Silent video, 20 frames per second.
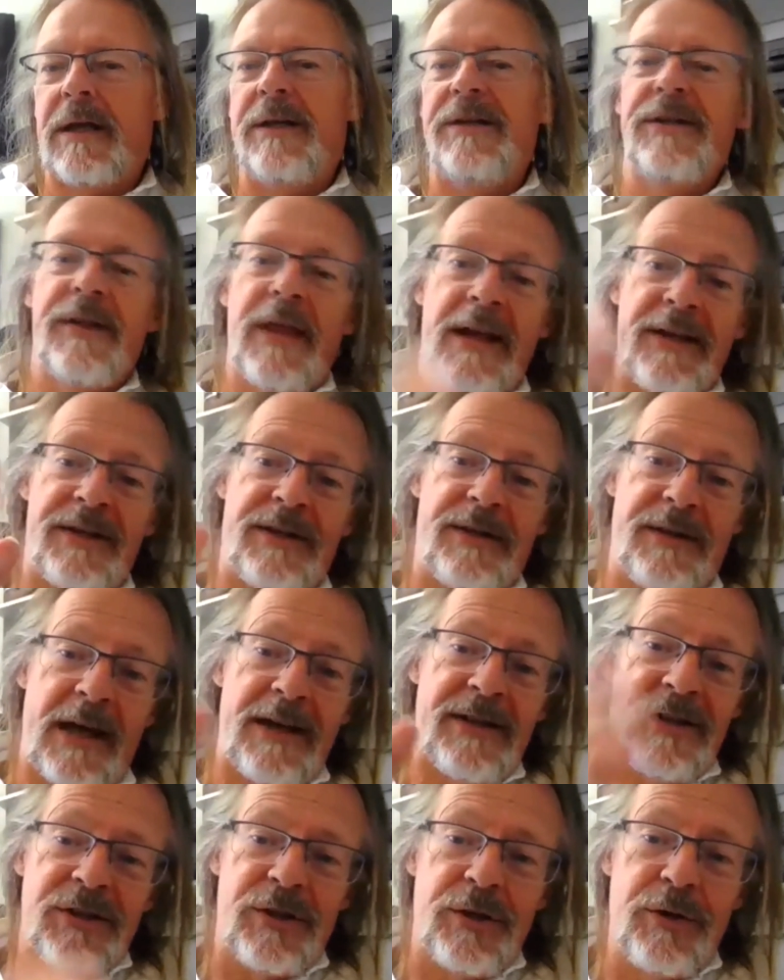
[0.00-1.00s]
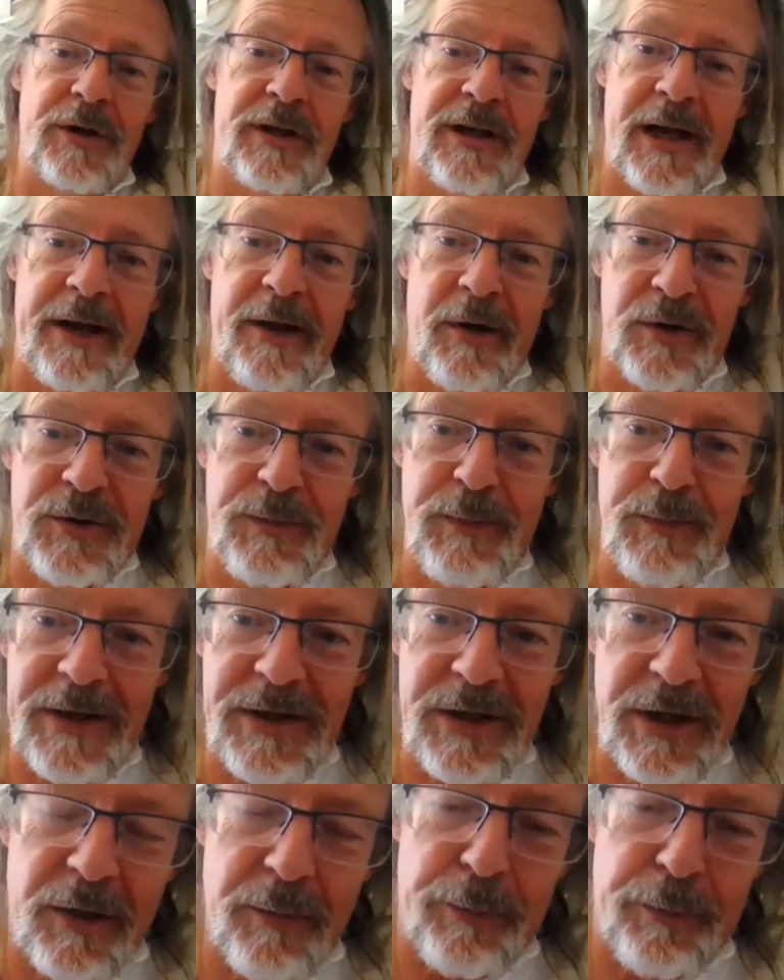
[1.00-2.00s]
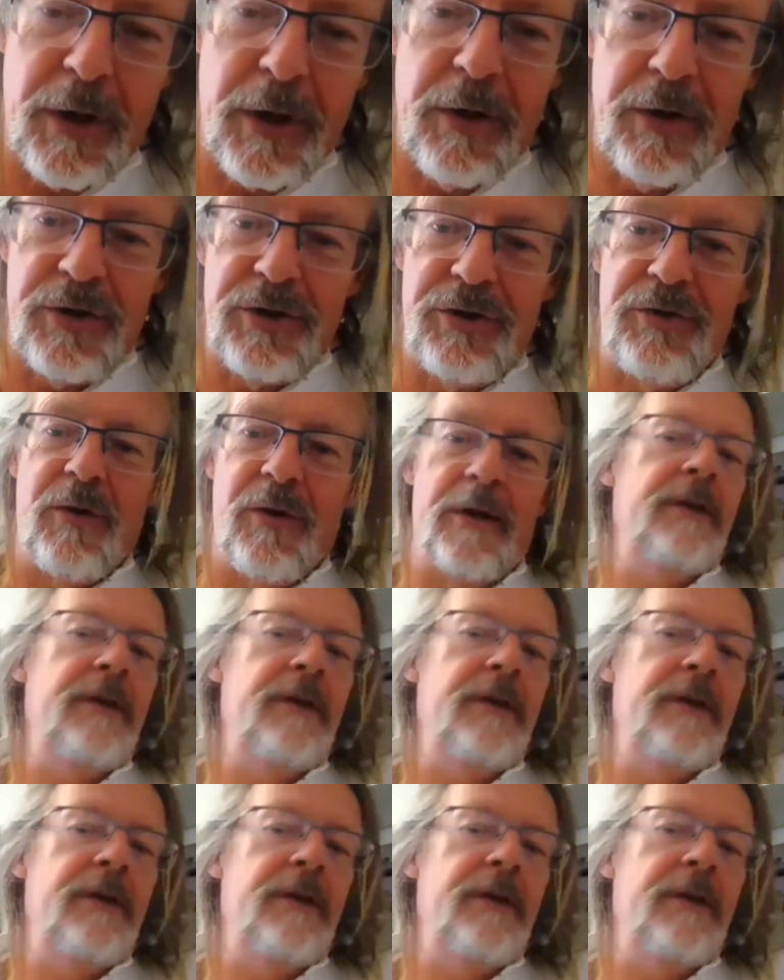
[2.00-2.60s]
So that's the sort of chaos magic approach, right?